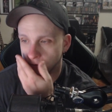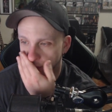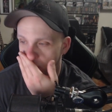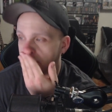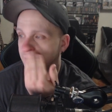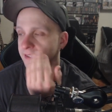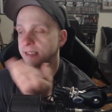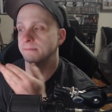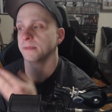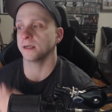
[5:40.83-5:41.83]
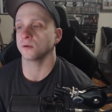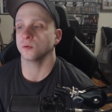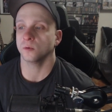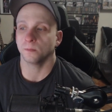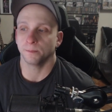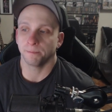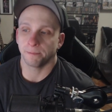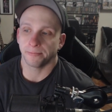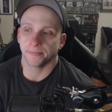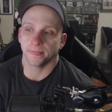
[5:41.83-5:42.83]
You may need medical
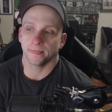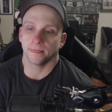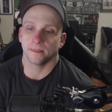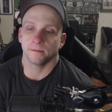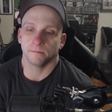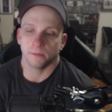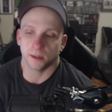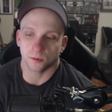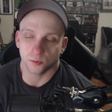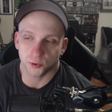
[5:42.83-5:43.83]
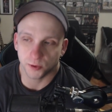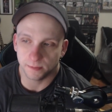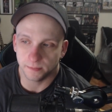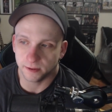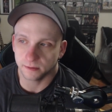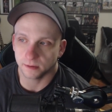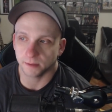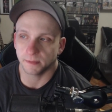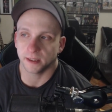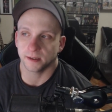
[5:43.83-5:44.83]
medical treatment,
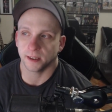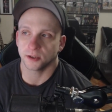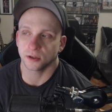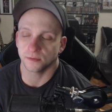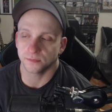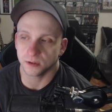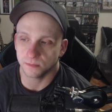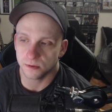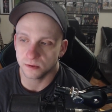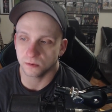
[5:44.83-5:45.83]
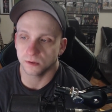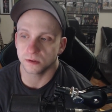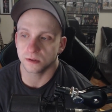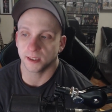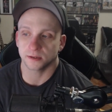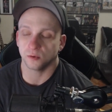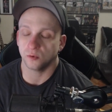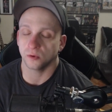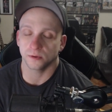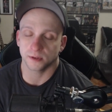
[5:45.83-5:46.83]
like medication of some sorts. That's a
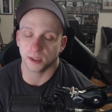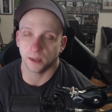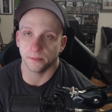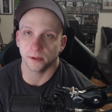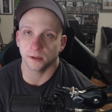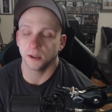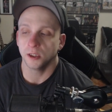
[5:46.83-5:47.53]
whole other topic.